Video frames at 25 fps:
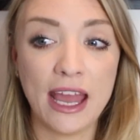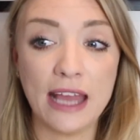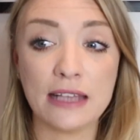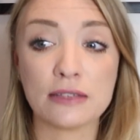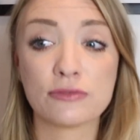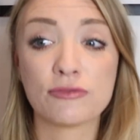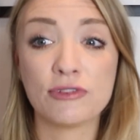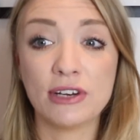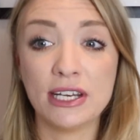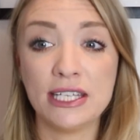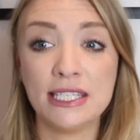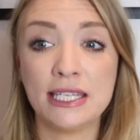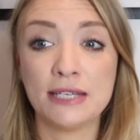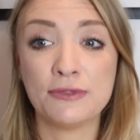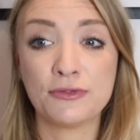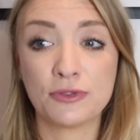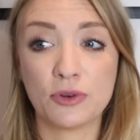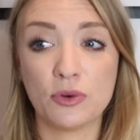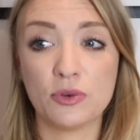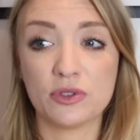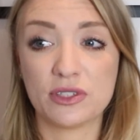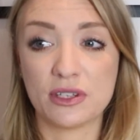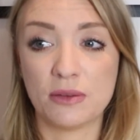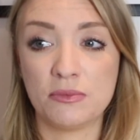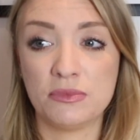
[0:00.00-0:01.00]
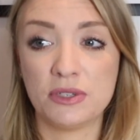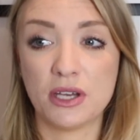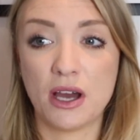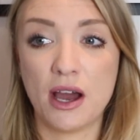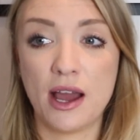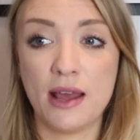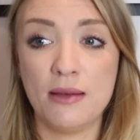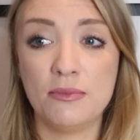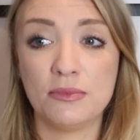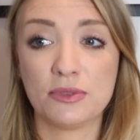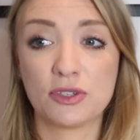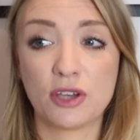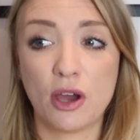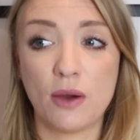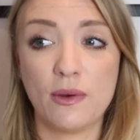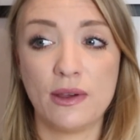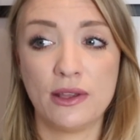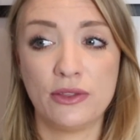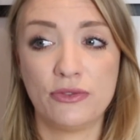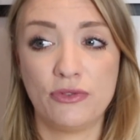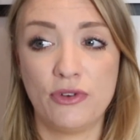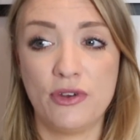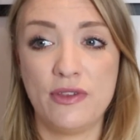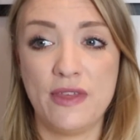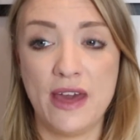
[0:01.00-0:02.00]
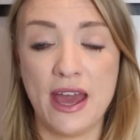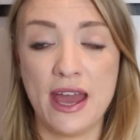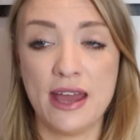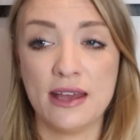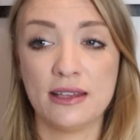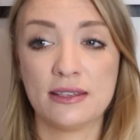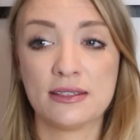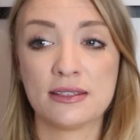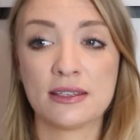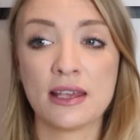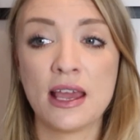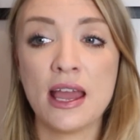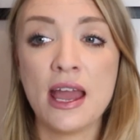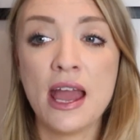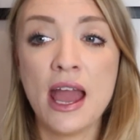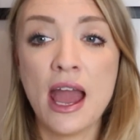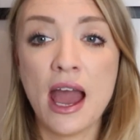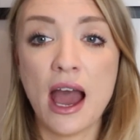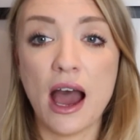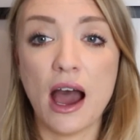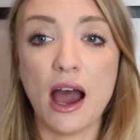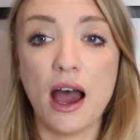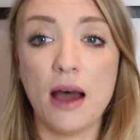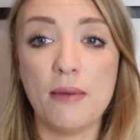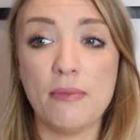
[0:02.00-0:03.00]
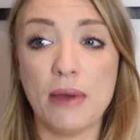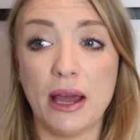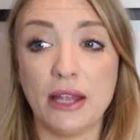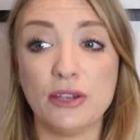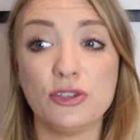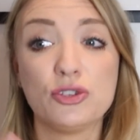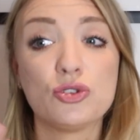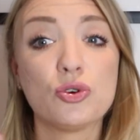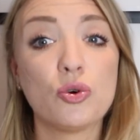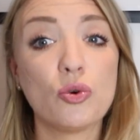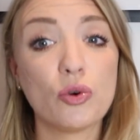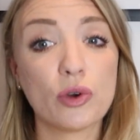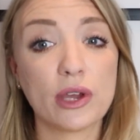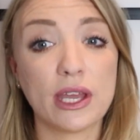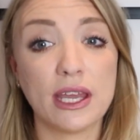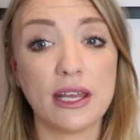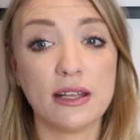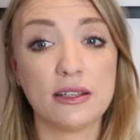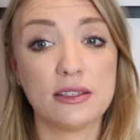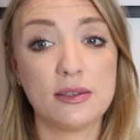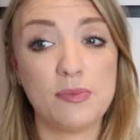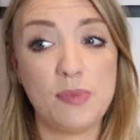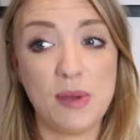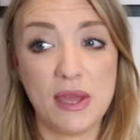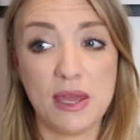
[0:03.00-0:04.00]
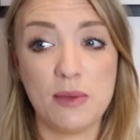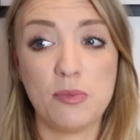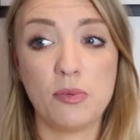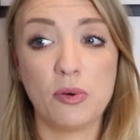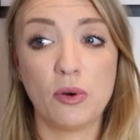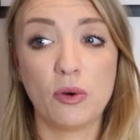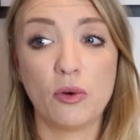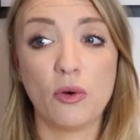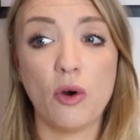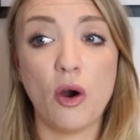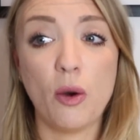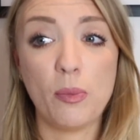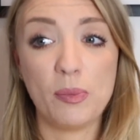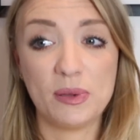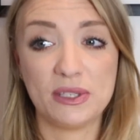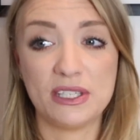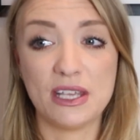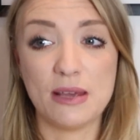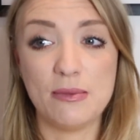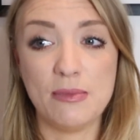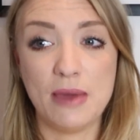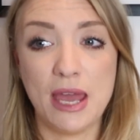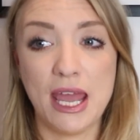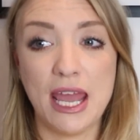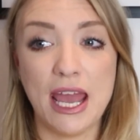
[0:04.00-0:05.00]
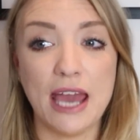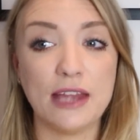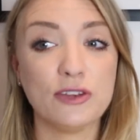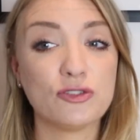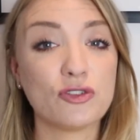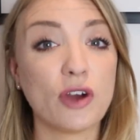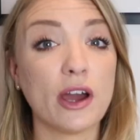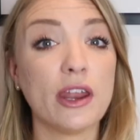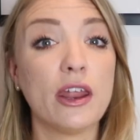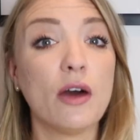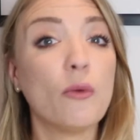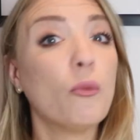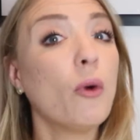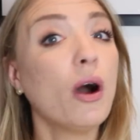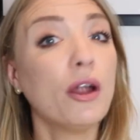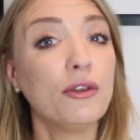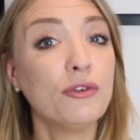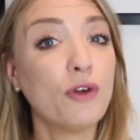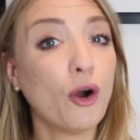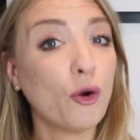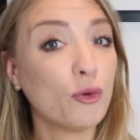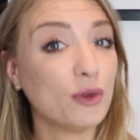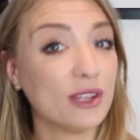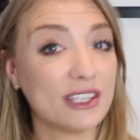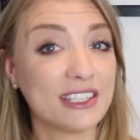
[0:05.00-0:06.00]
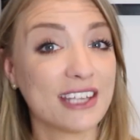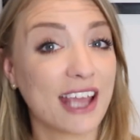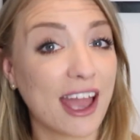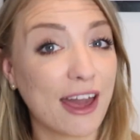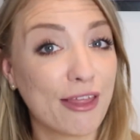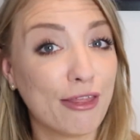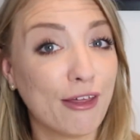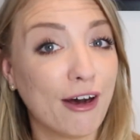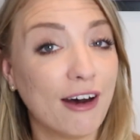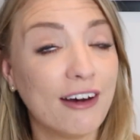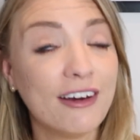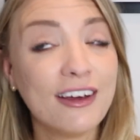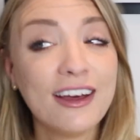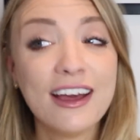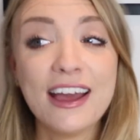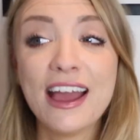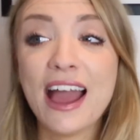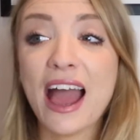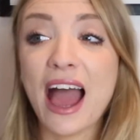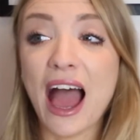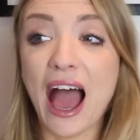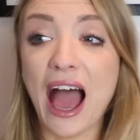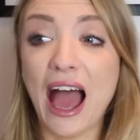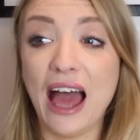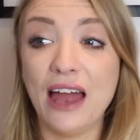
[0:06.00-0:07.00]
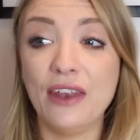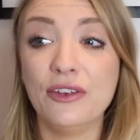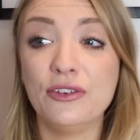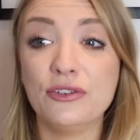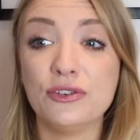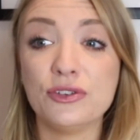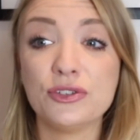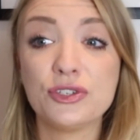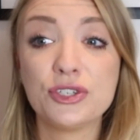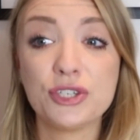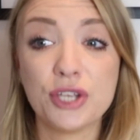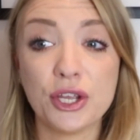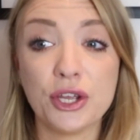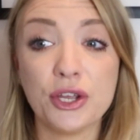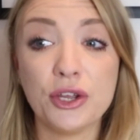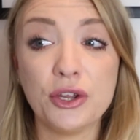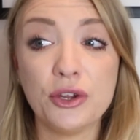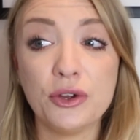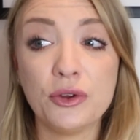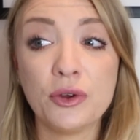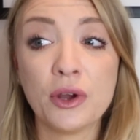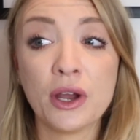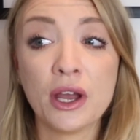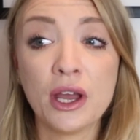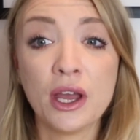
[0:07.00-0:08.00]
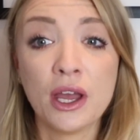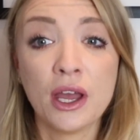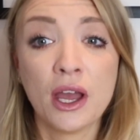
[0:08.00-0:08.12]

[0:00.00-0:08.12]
It's really difficult sometimes going through this and talking to people opposite me and trying to, one, hold it together, and two,